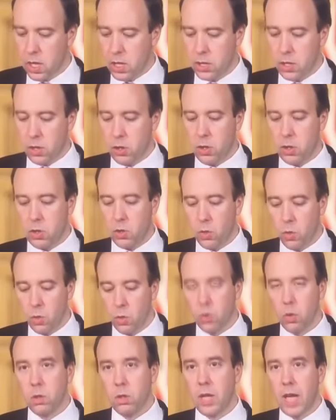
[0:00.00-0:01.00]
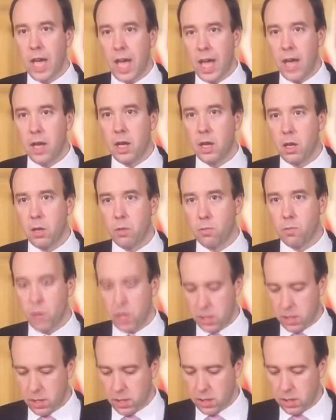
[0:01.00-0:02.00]
so that all care home
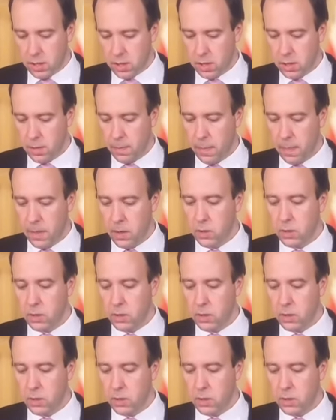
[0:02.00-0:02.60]
residents